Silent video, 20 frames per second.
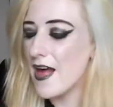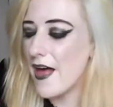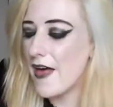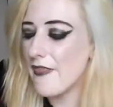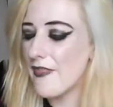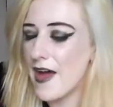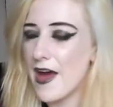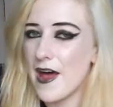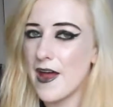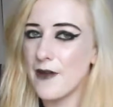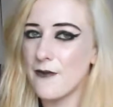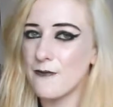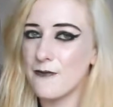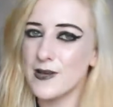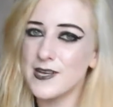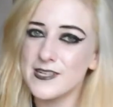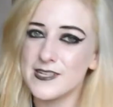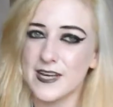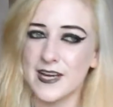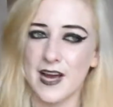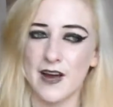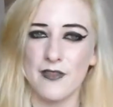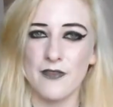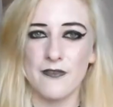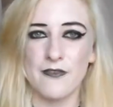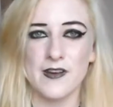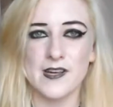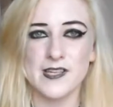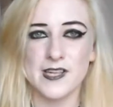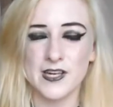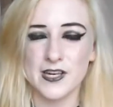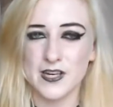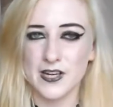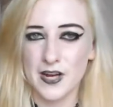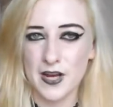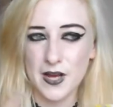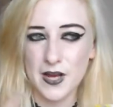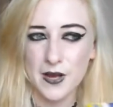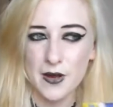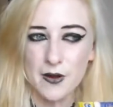And then when you take it out of the freezer, you're
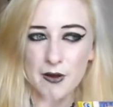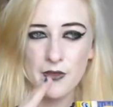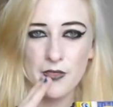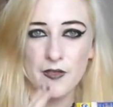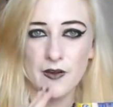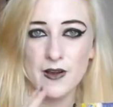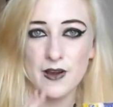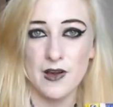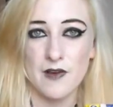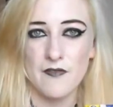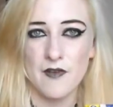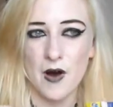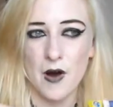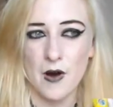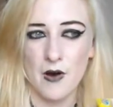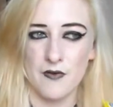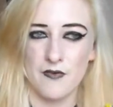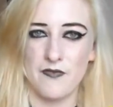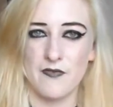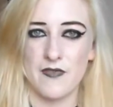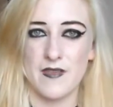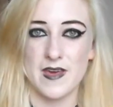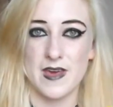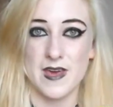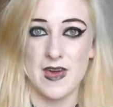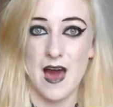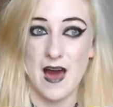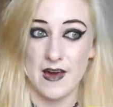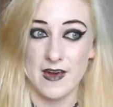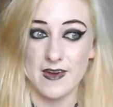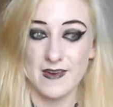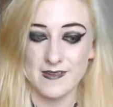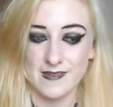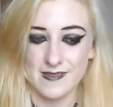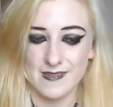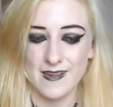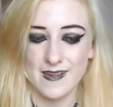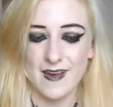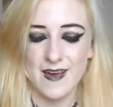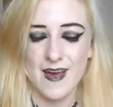gonna cut the glove off the
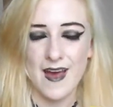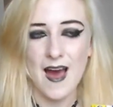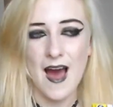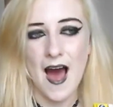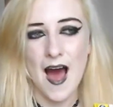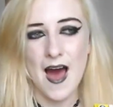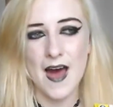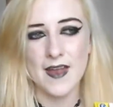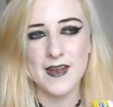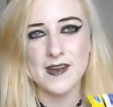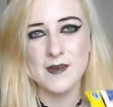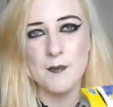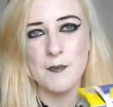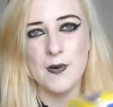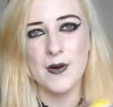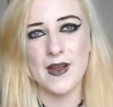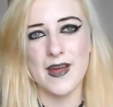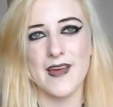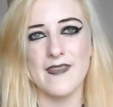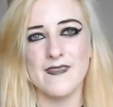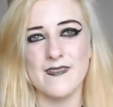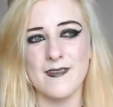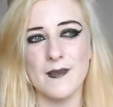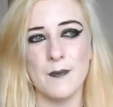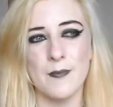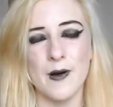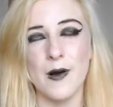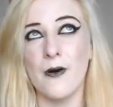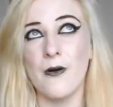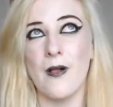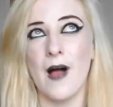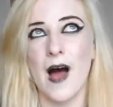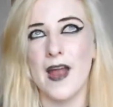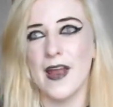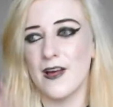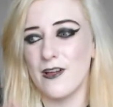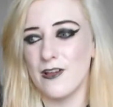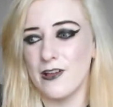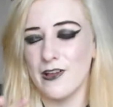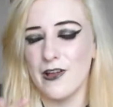ice and put it into the bowl, and
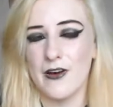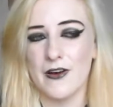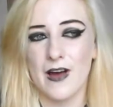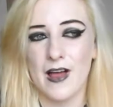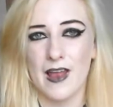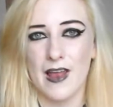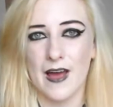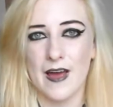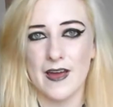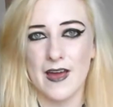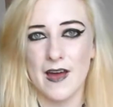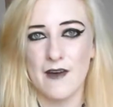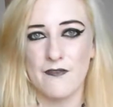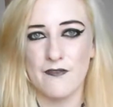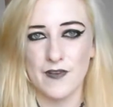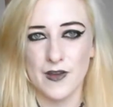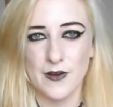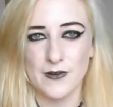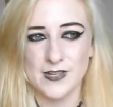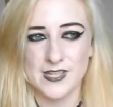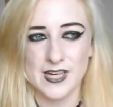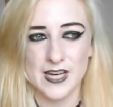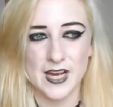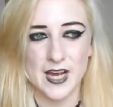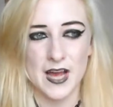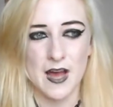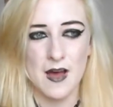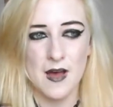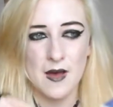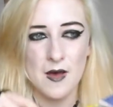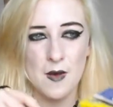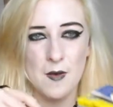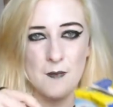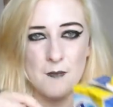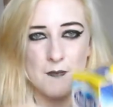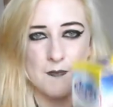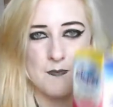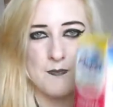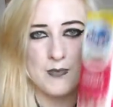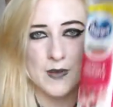it'll look like a floating
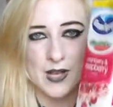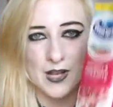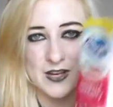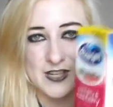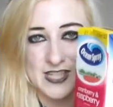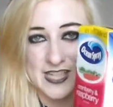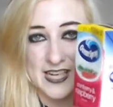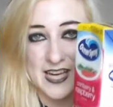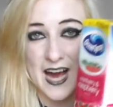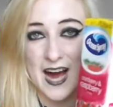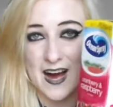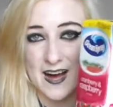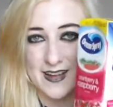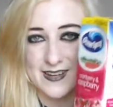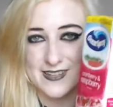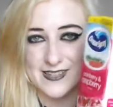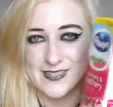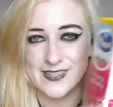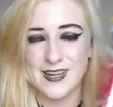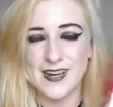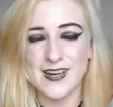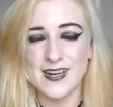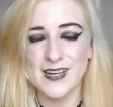bloody hand.